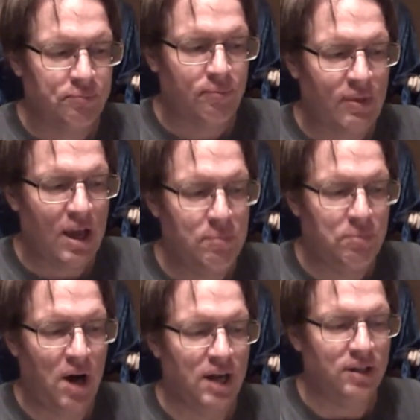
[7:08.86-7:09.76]
count.
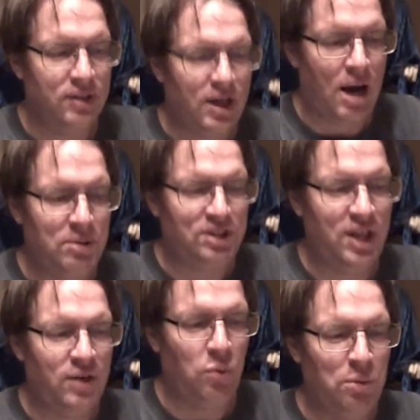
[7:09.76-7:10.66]
But I'm just
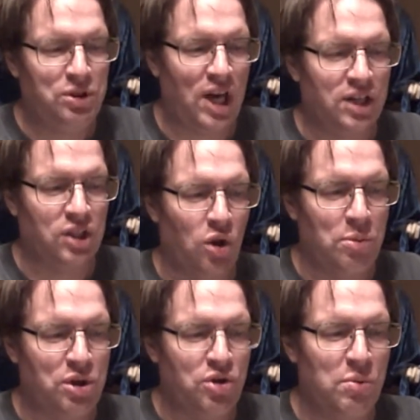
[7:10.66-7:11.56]
saying, William Shatner's a little
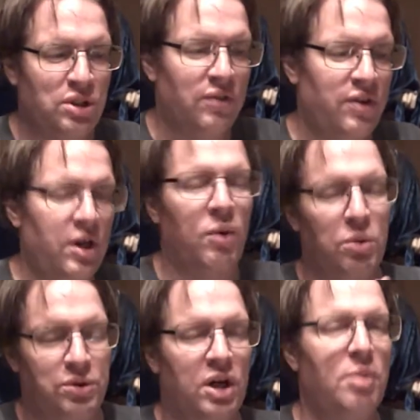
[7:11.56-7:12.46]
bit too much of a not
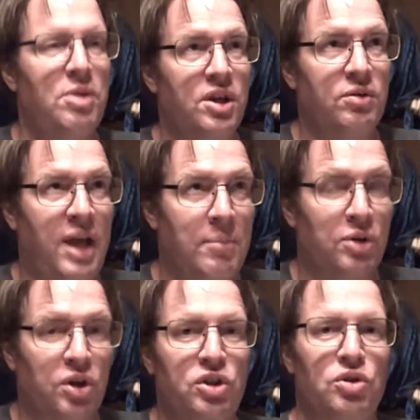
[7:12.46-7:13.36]
William Shatner. I mean, Captain
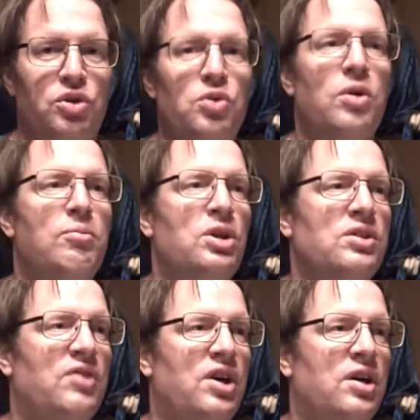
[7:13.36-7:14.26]
Kirk's a little too much
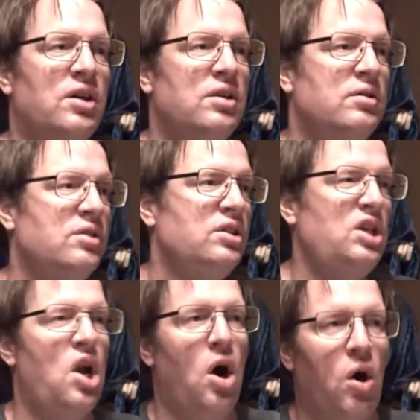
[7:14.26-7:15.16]
of a
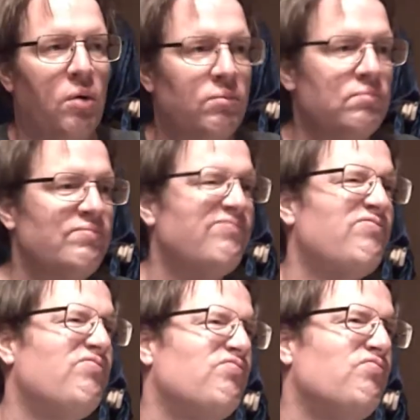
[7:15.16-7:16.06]
you know,
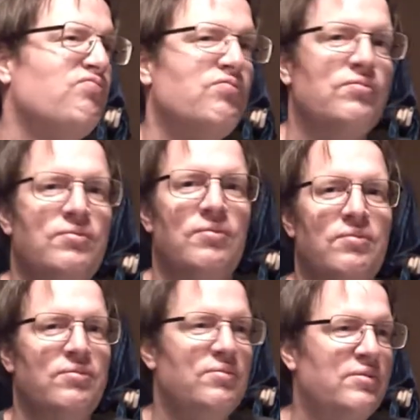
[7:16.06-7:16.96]
awesome man,
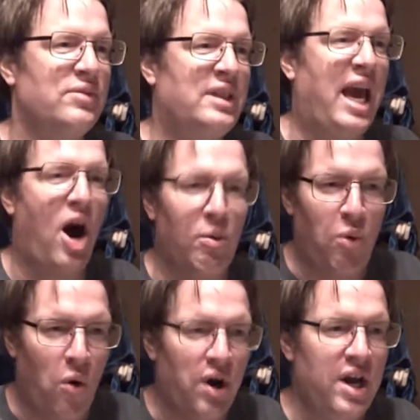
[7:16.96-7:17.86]
manly man,
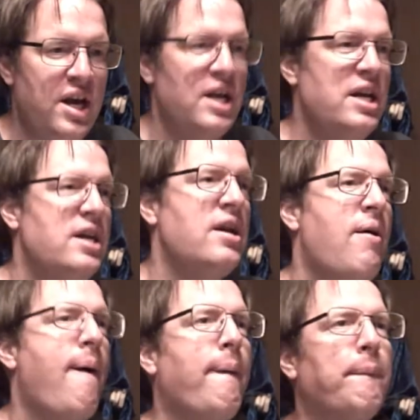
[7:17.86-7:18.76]
cowboy, toxic,